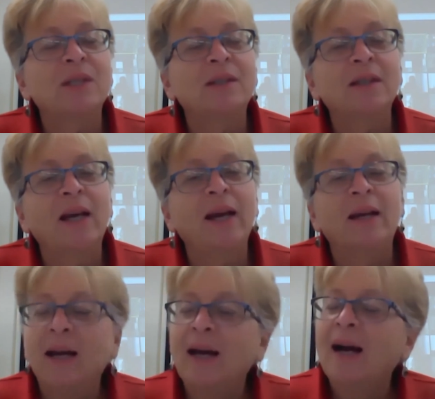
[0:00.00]
day?
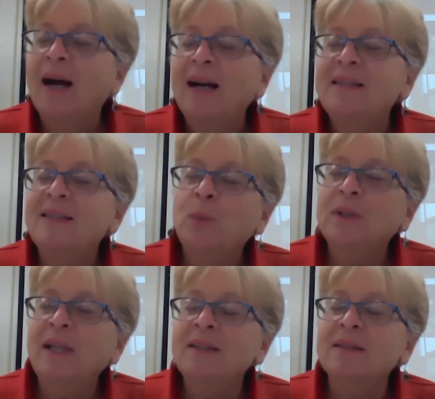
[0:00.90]
I said, well,
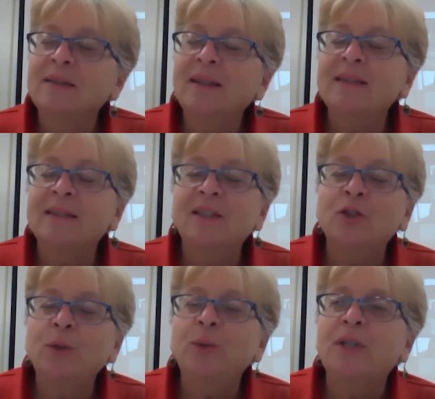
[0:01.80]
let's get
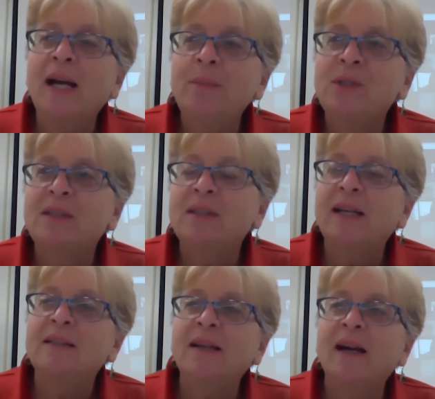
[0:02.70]
2 times a day
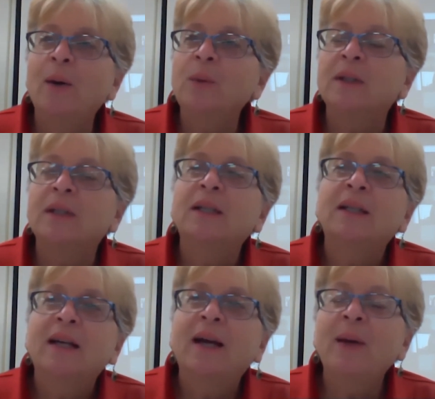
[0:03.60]
down
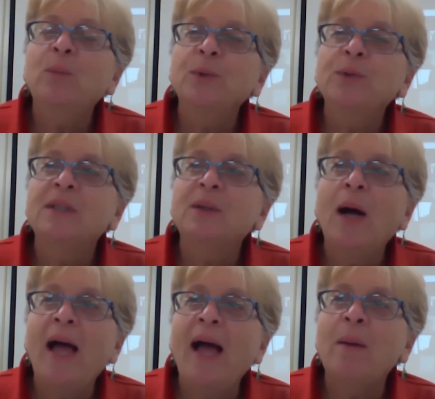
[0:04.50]
and then we'll see what
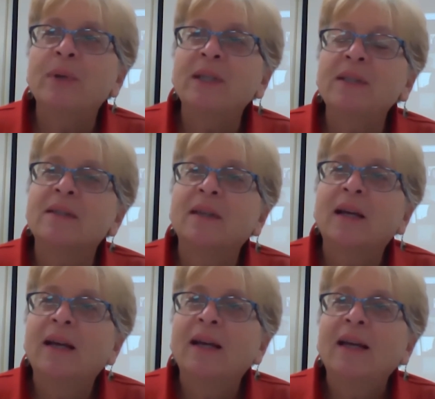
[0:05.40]
happens.
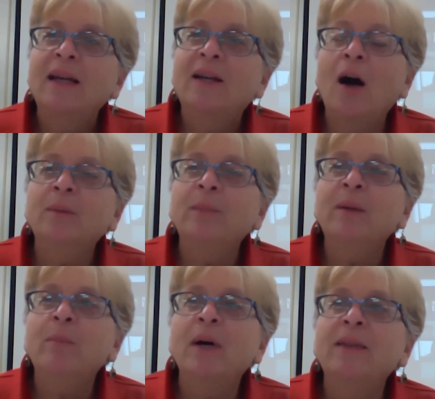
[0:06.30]
He called me a
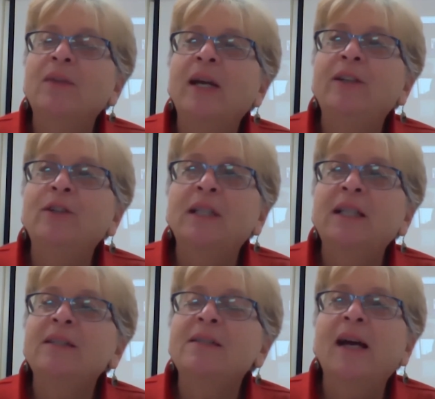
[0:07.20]
month later and he
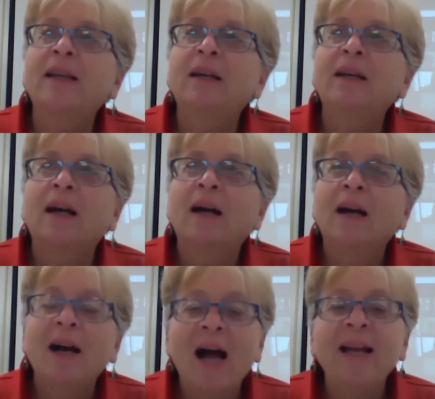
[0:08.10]
said,
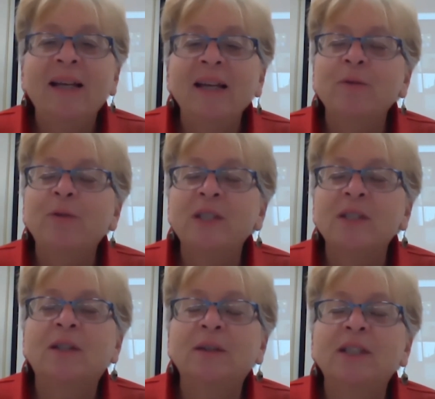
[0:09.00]
I can't
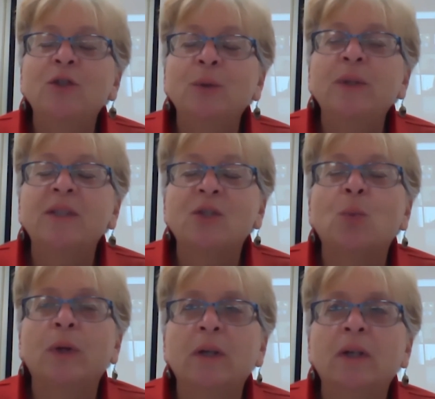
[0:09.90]
physically do this
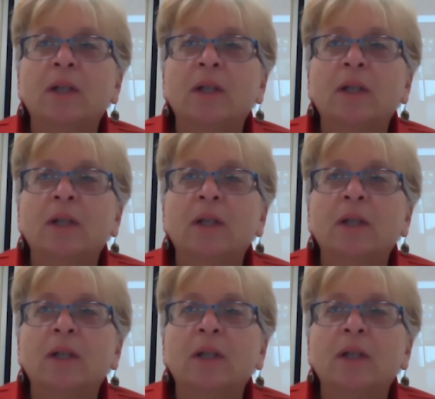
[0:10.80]
work.